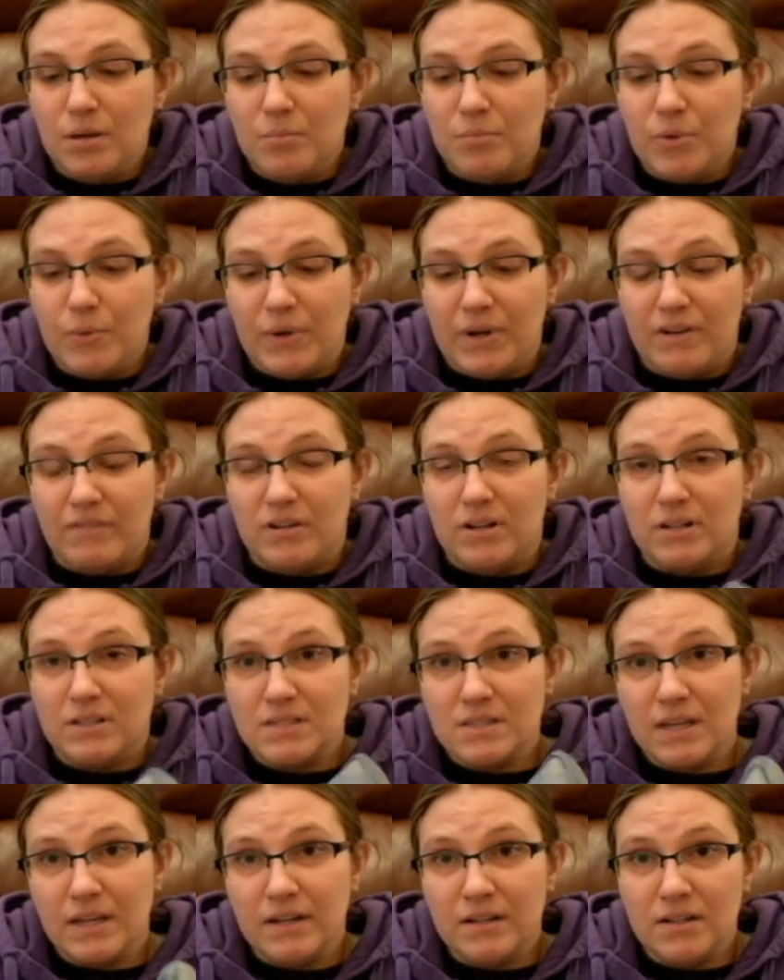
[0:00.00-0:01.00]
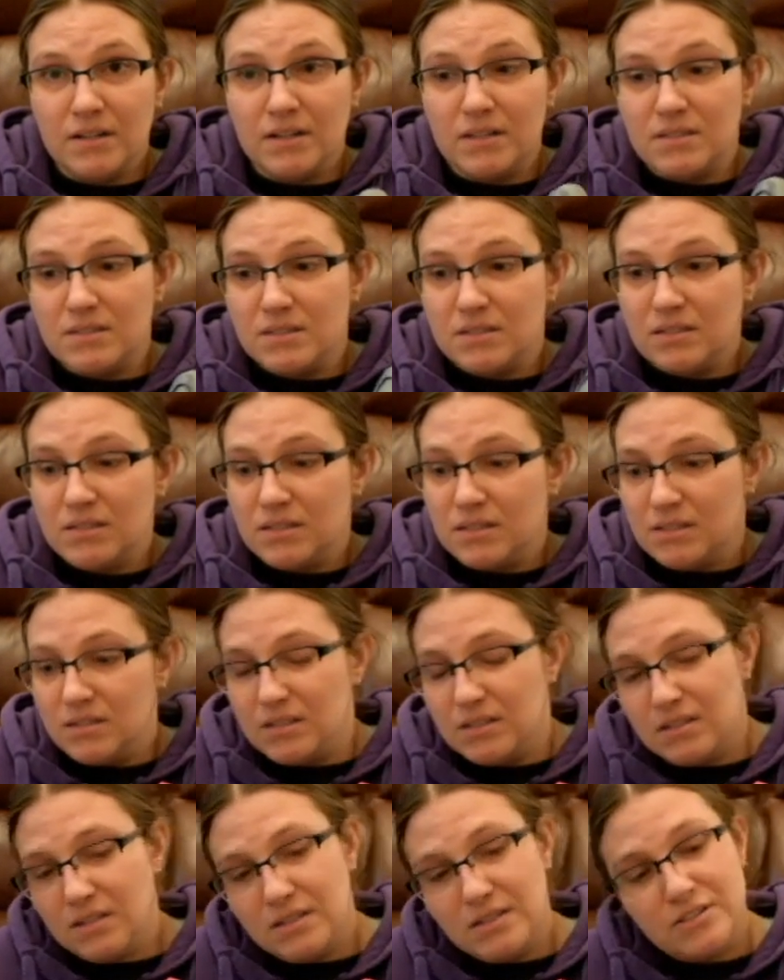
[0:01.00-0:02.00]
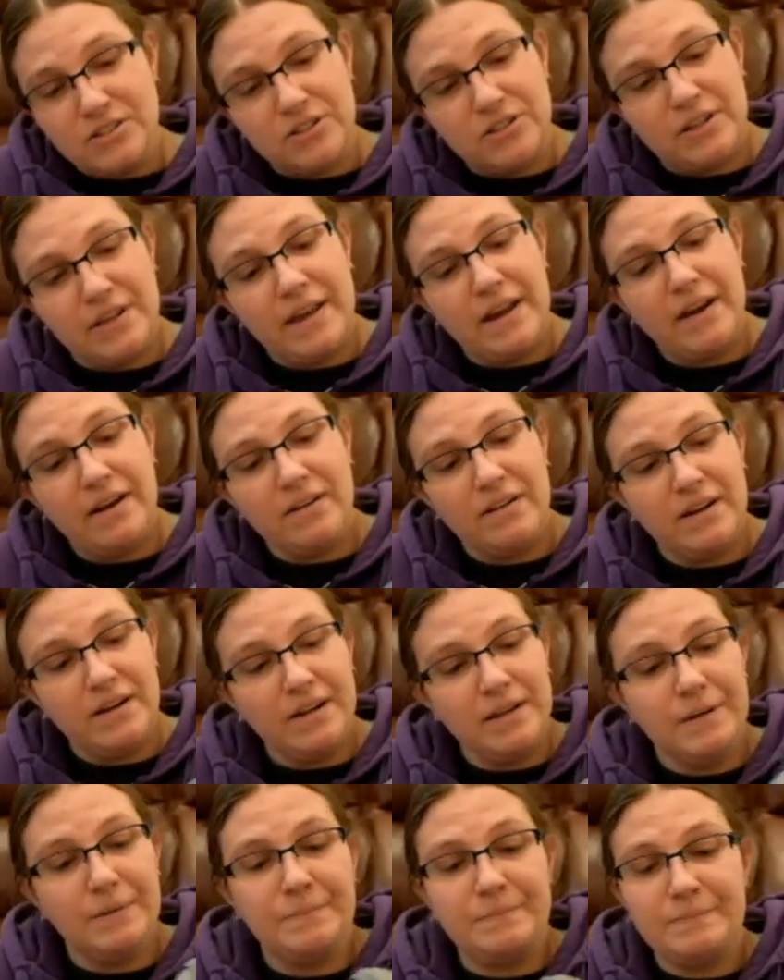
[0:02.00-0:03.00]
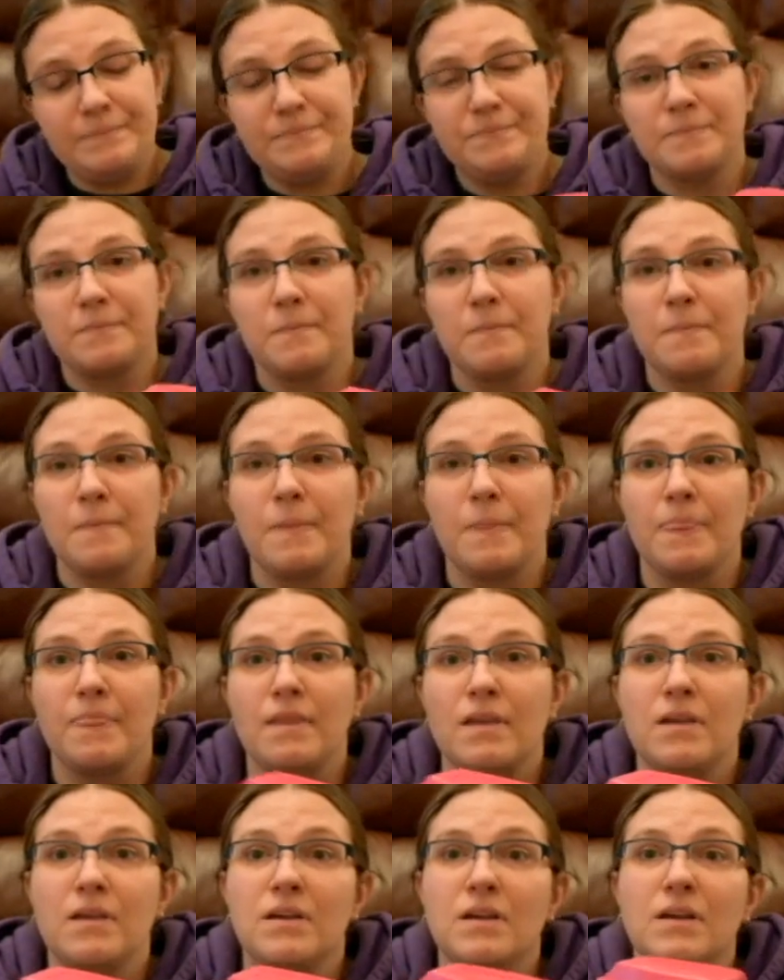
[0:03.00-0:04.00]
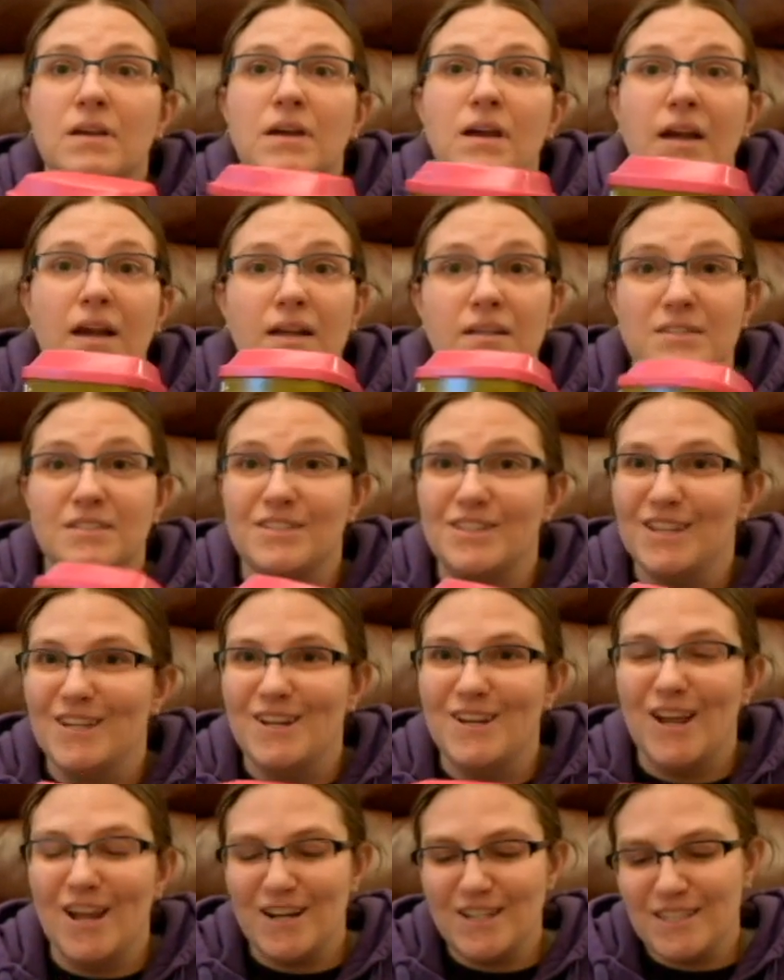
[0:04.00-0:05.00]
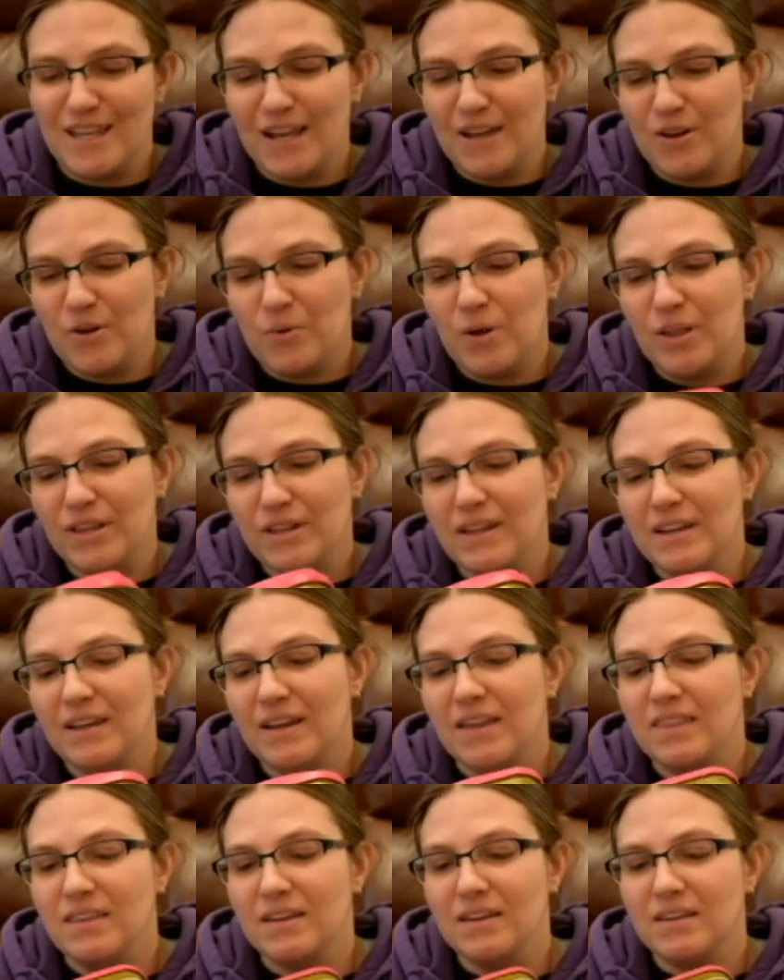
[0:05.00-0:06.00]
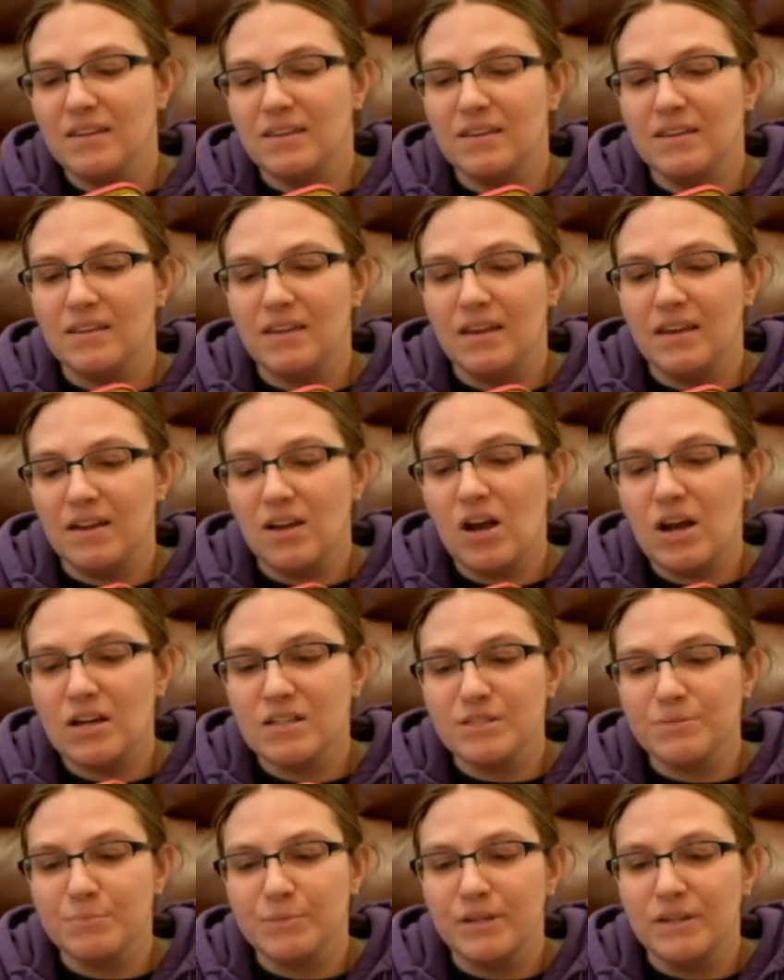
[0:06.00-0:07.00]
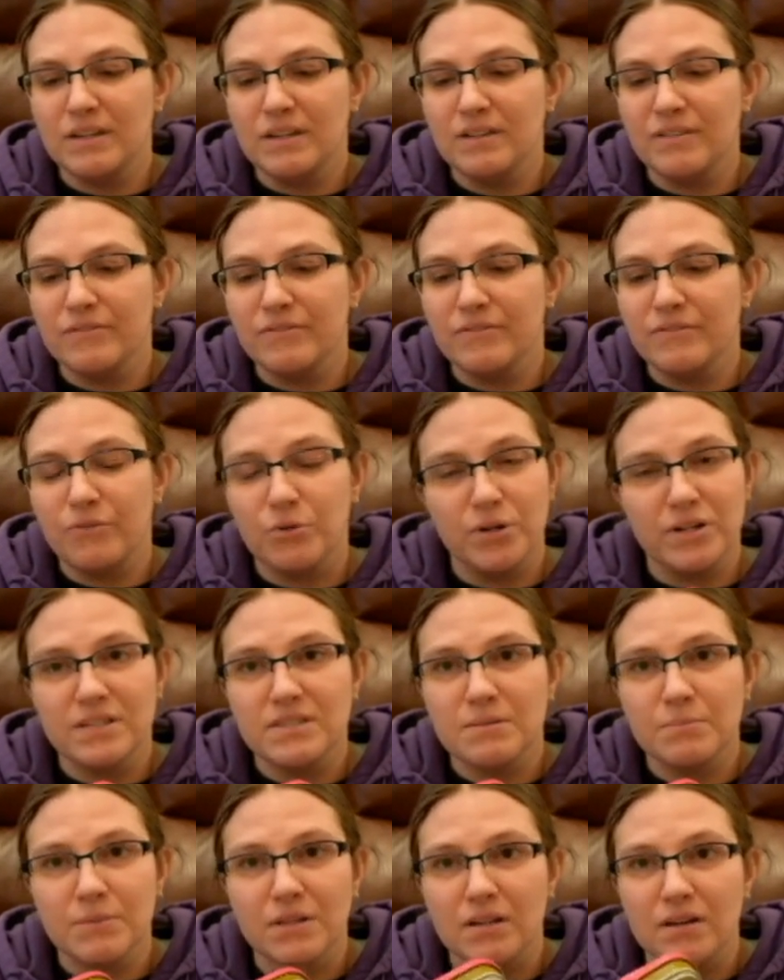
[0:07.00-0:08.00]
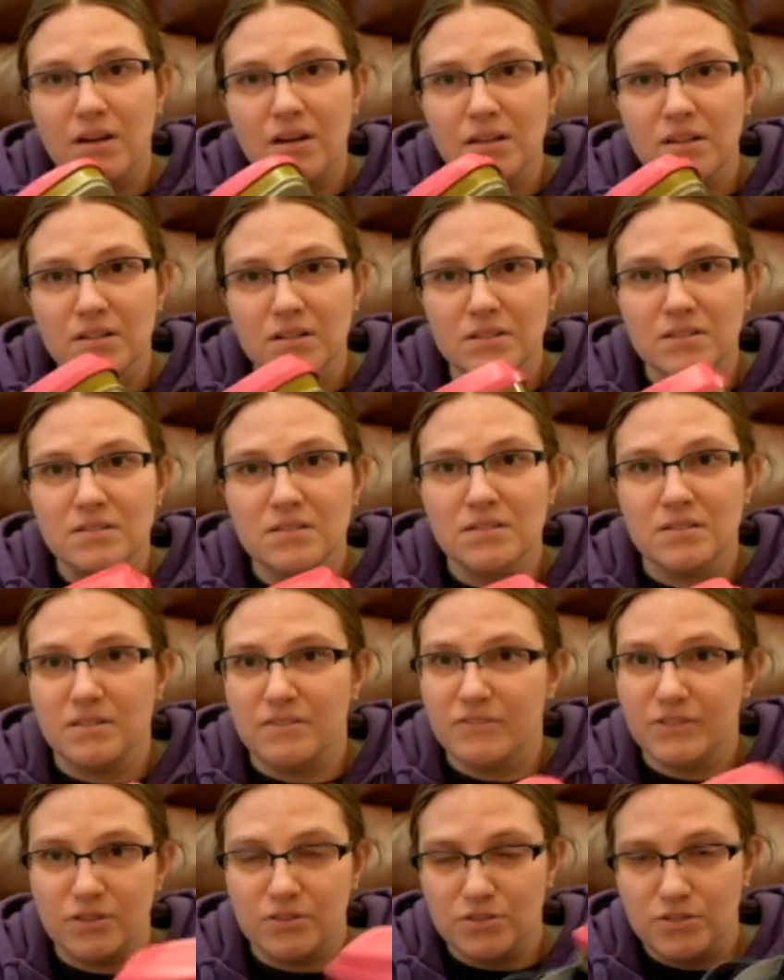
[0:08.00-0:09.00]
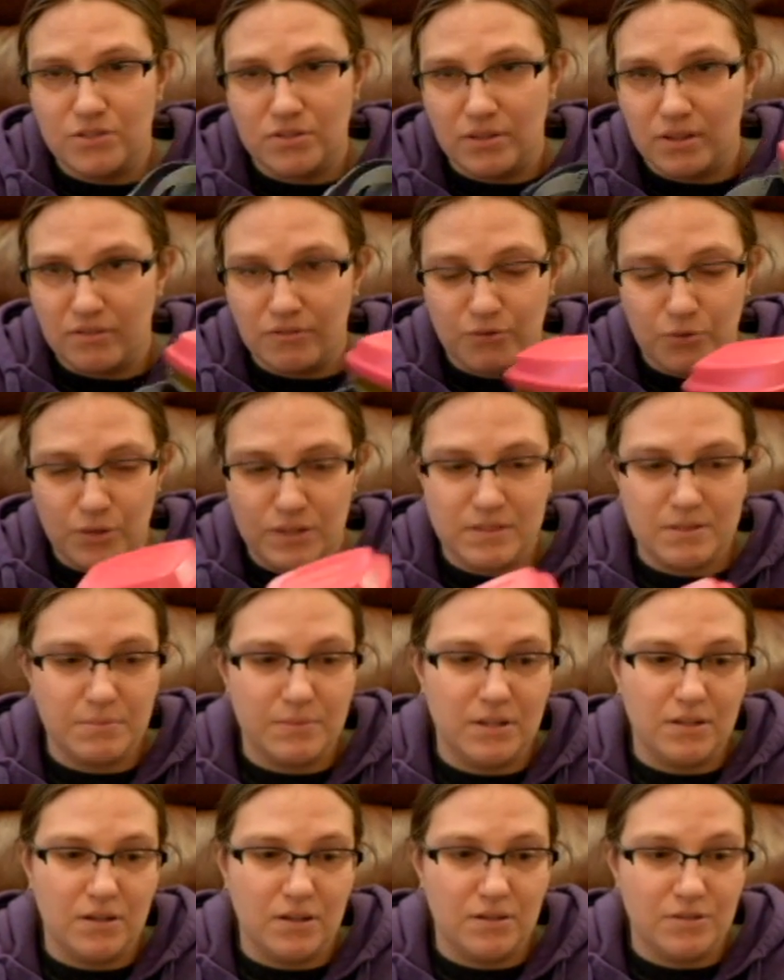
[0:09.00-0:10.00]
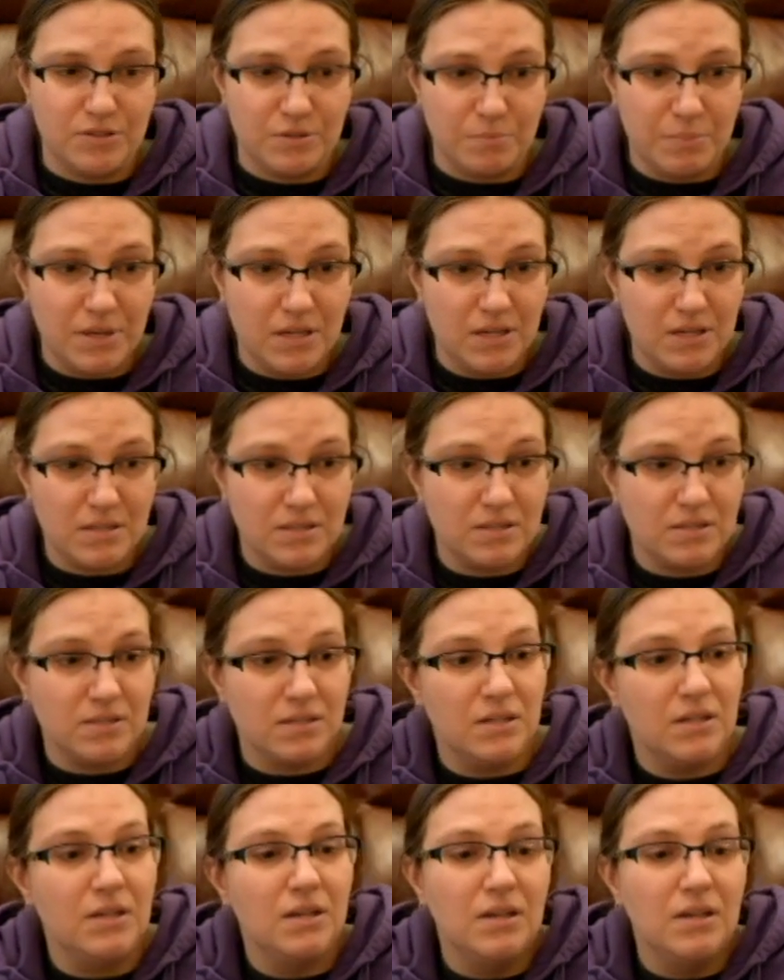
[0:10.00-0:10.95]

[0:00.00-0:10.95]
But whatever, it's lighter, it's easier to carry, it's not as high a quality. I think it cost me forty something dollars and the filters are like forty something dollars a piece.